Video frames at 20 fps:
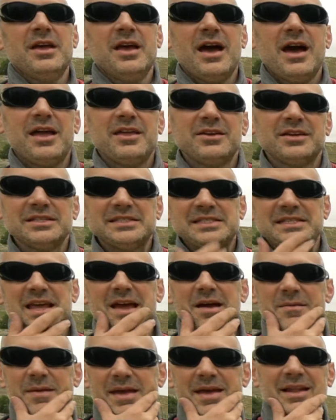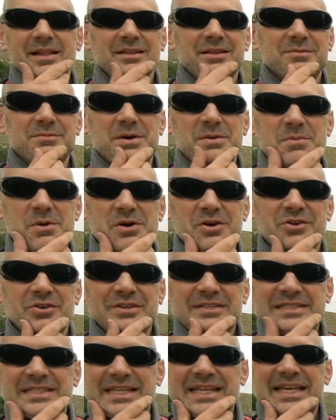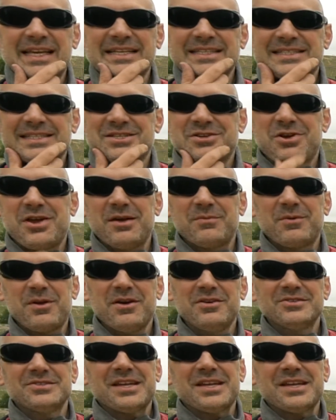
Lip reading: You can see I'm getting a little bit more grizzly as the trip goes